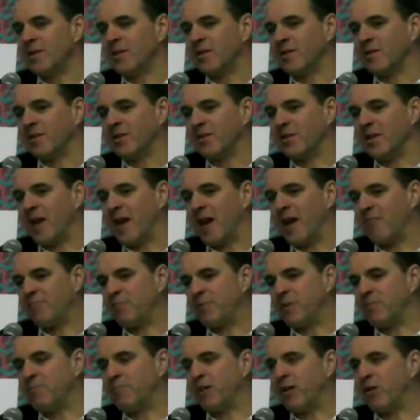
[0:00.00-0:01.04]
that there have
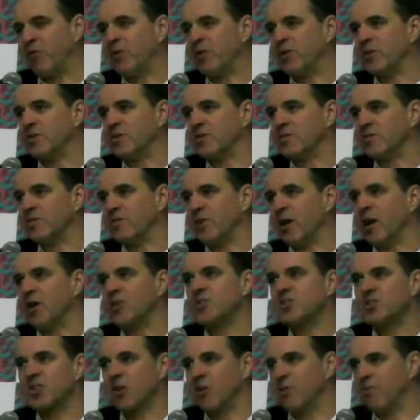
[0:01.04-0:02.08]
been periods of
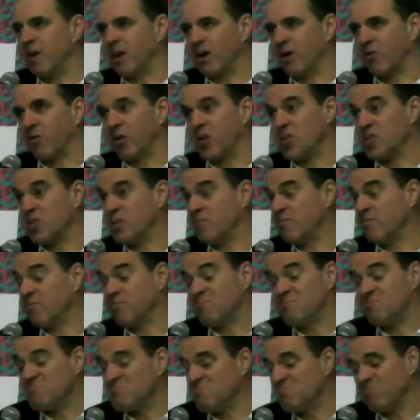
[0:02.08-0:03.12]
large-scale migration
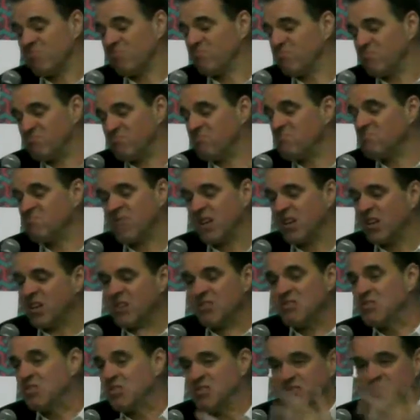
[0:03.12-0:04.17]
from
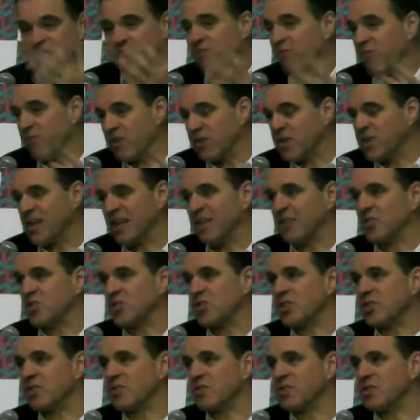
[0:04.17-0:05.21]
different
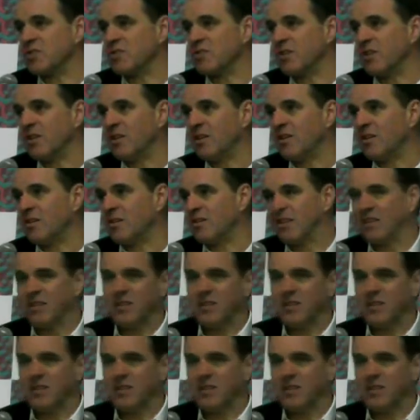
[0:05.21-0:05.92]
cultures, that